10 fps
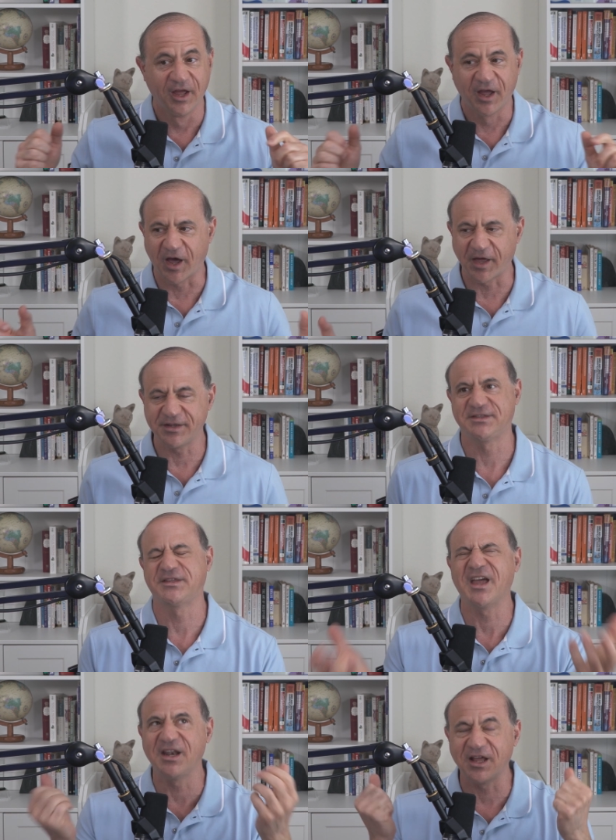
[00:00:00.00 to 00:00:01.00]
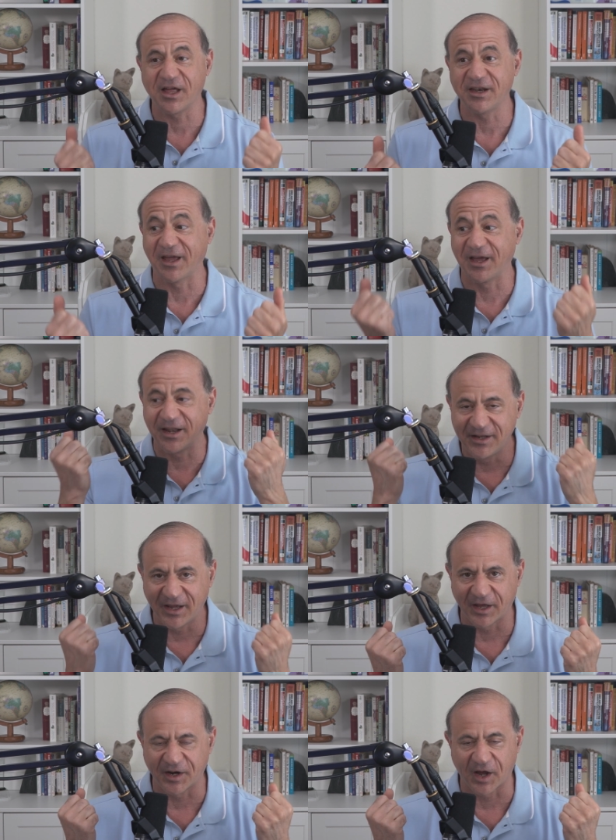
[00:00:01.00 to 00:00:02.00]
how to stand out and
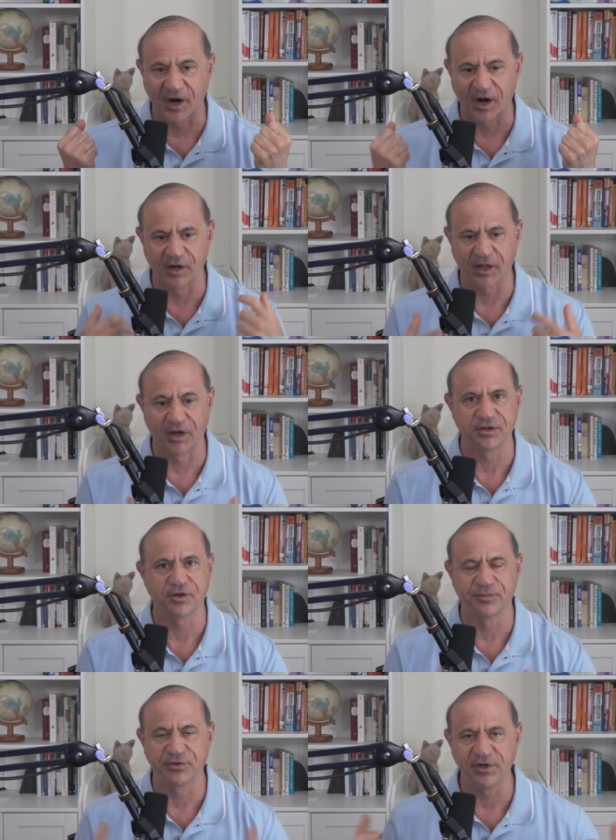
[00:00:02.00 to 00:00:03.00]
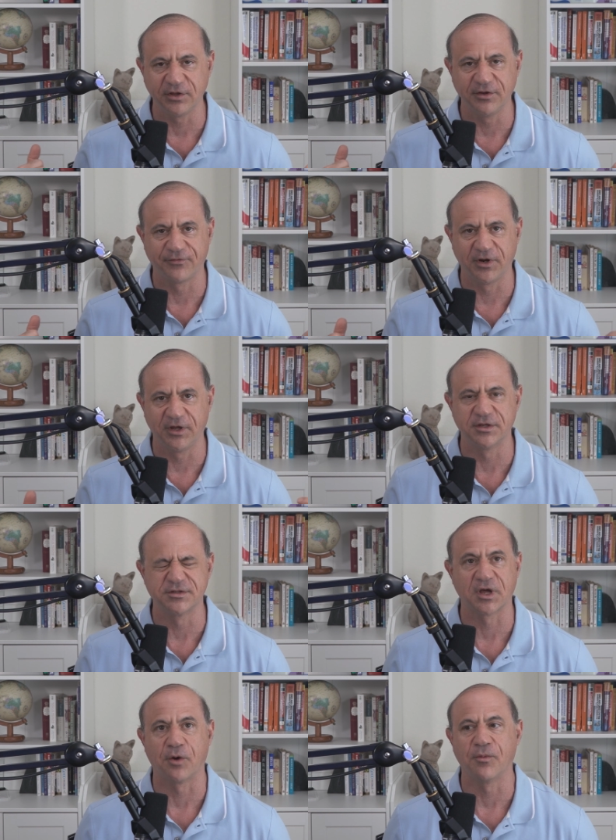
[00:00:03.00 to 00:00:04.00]
get hired. And it's completely free.
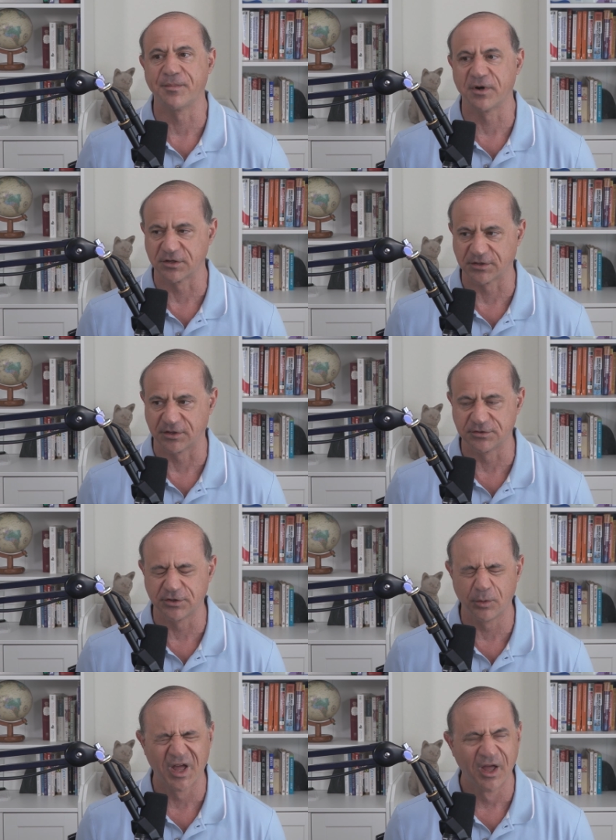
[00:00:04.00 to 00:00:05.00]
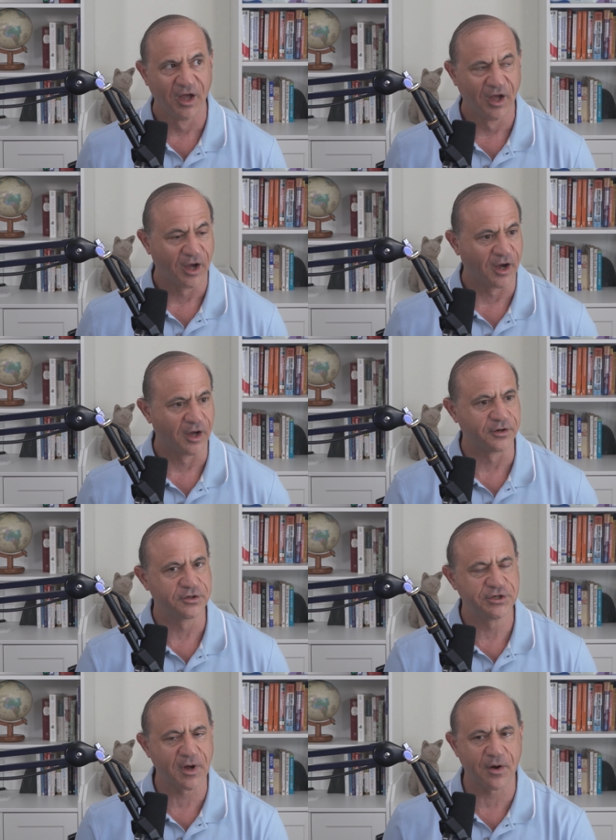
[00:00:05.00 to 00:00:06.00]
This uh, webinar is on Zoom. Uh, they're
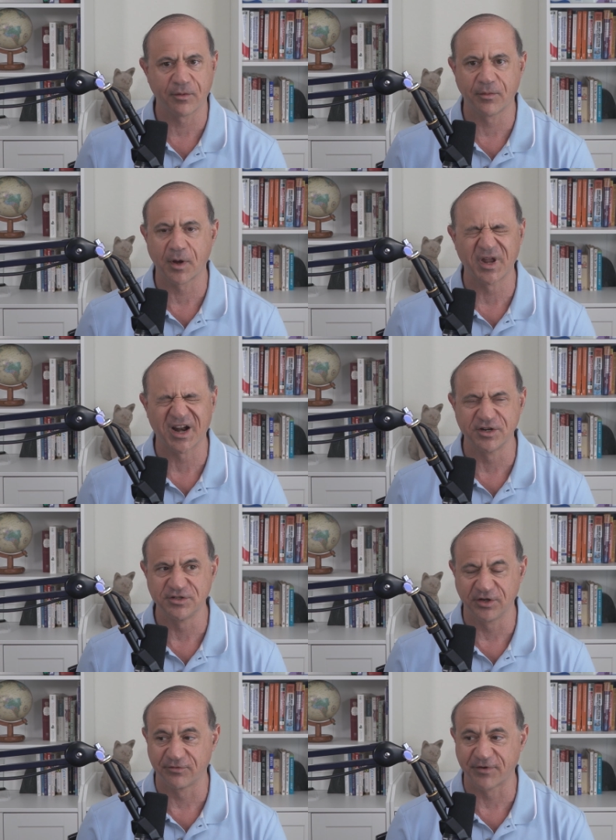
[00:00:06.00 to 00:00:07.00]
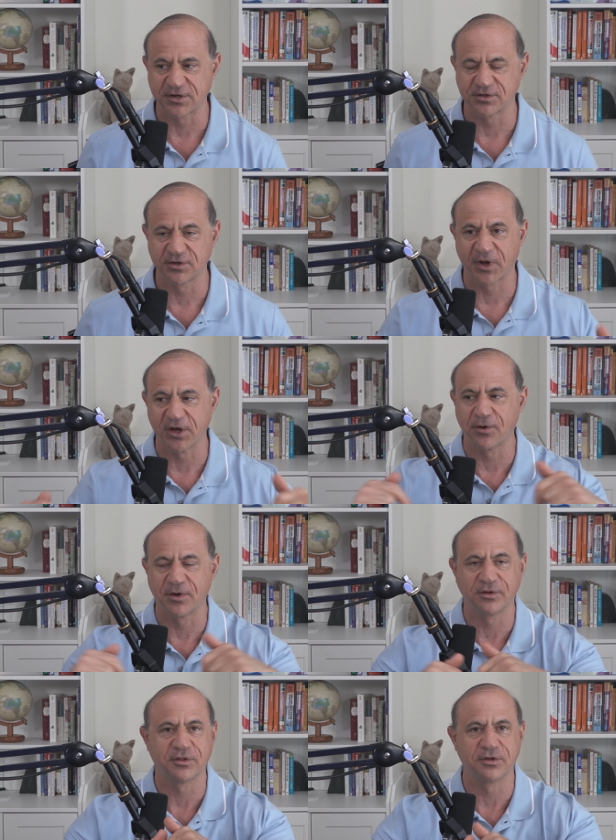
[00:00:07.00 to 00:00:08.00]
two hour webinars. You can register by
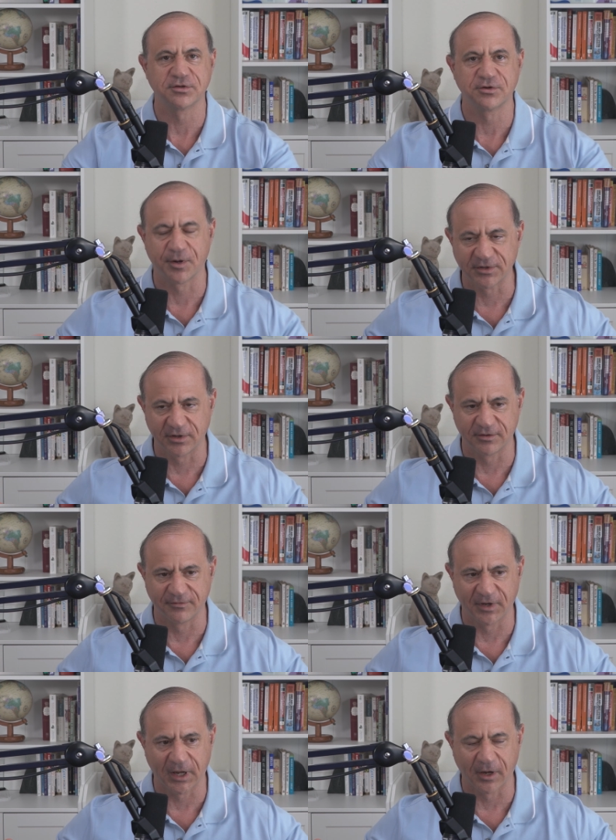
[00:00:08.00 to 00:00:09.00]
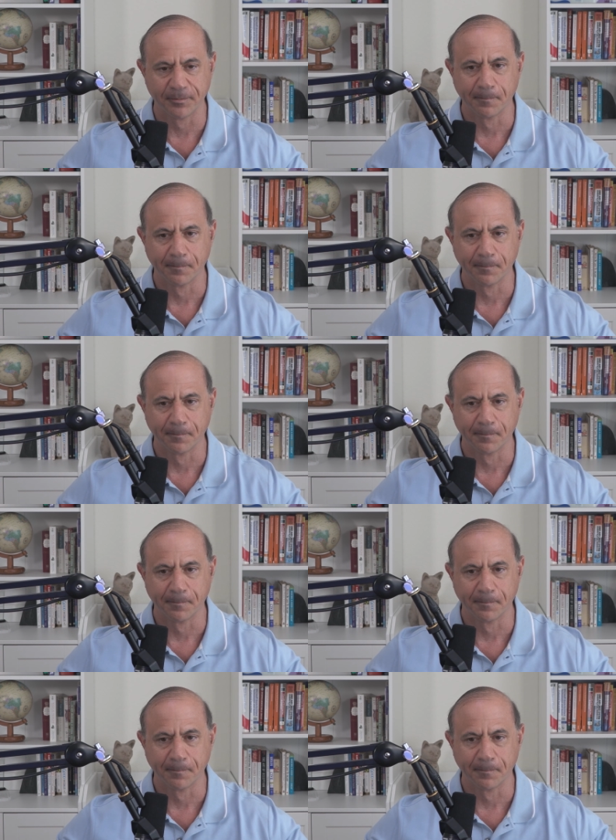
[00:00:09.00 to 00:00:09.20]
going to the description of this video